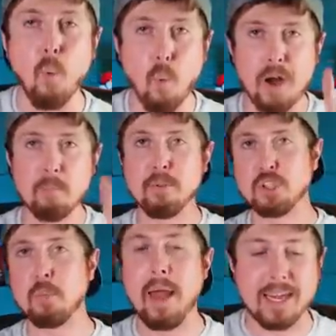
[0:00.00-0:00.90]
one
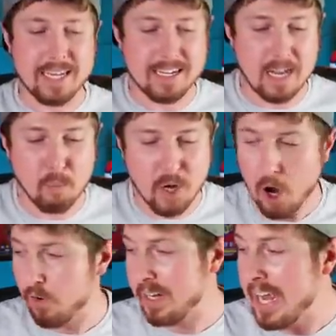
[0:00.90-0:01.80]
booster pack in, and we
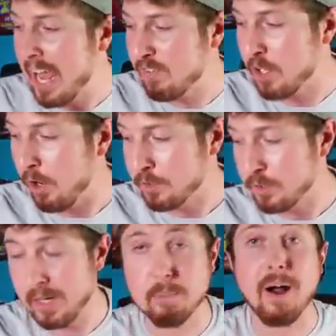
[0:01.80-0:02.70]
already have an
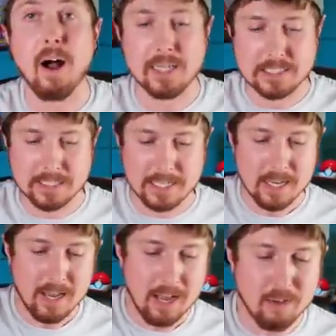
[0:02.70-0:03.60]
Ultra Rare, but honestly,